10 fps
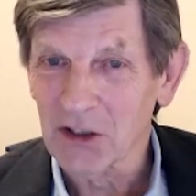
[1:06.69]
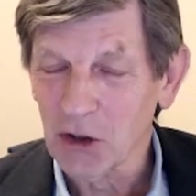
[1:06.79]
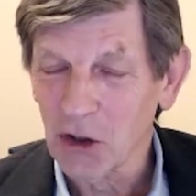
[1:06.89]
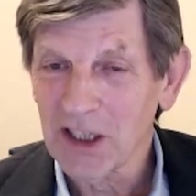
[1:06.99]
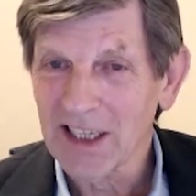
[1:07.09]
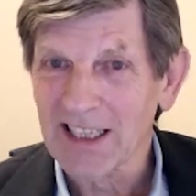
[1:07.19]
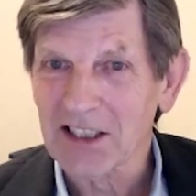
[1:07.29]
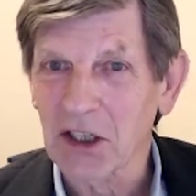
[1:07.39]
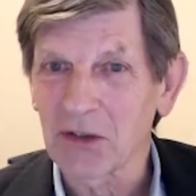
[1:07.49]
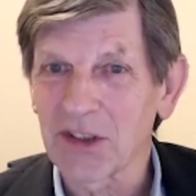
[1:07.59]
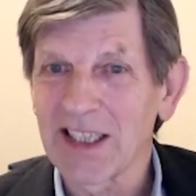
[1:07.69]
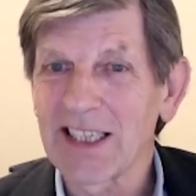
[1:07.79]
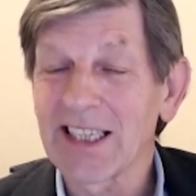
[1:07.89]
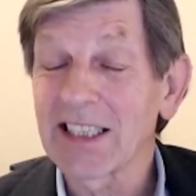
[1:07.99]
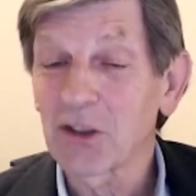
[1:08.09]
joined
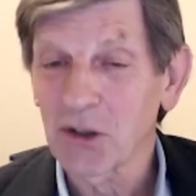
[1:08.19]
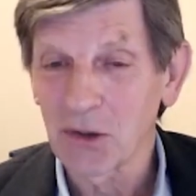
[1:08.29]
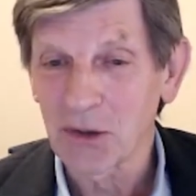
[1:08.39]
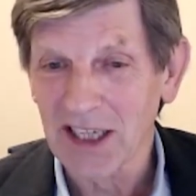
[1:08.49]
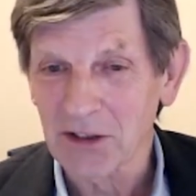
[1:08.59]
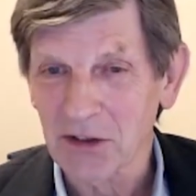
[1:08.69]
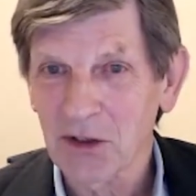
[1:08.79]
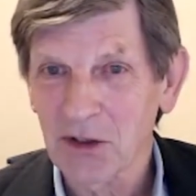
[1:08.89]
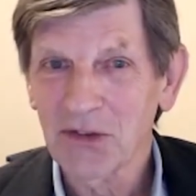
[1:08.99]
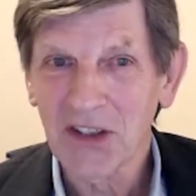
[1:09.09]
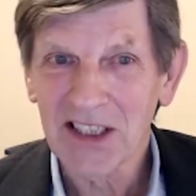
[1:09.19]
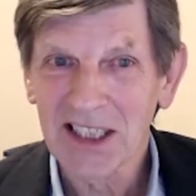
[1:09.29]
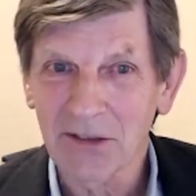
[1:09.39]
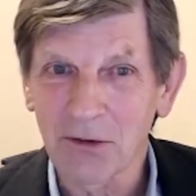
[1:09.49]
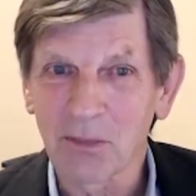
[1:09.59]
XIV in
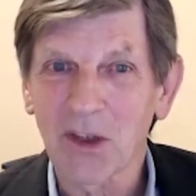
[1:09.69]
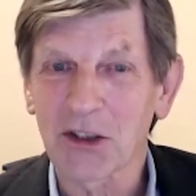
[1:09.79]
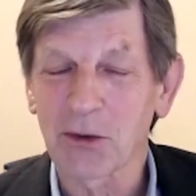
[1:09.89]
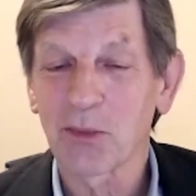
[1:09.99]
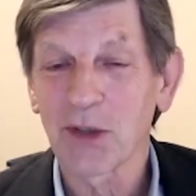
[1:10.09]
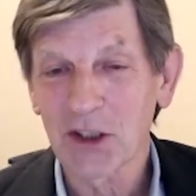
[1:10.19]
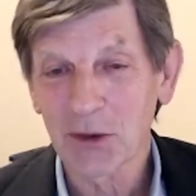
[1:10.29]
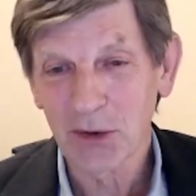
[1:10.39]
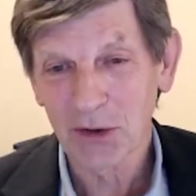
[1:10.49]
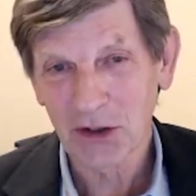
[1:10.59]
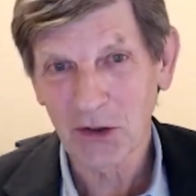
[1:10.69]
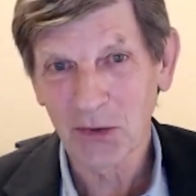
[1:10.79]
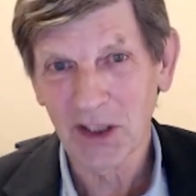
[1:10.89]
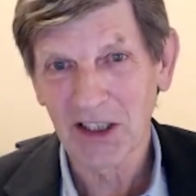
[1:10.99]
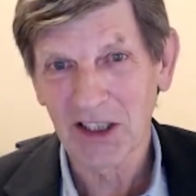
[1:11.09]
2005 as a principal
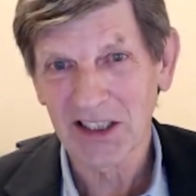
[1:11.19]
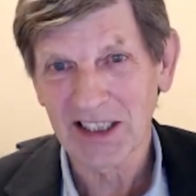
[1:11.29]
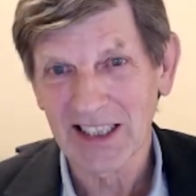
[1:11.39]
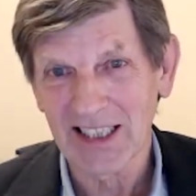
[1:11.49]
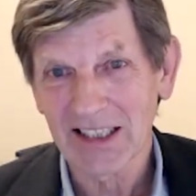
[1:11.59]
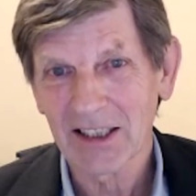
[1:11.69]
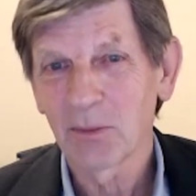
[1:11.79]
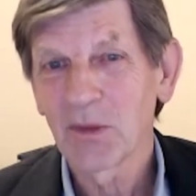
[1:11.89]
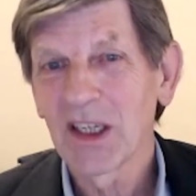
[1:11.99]
software architect,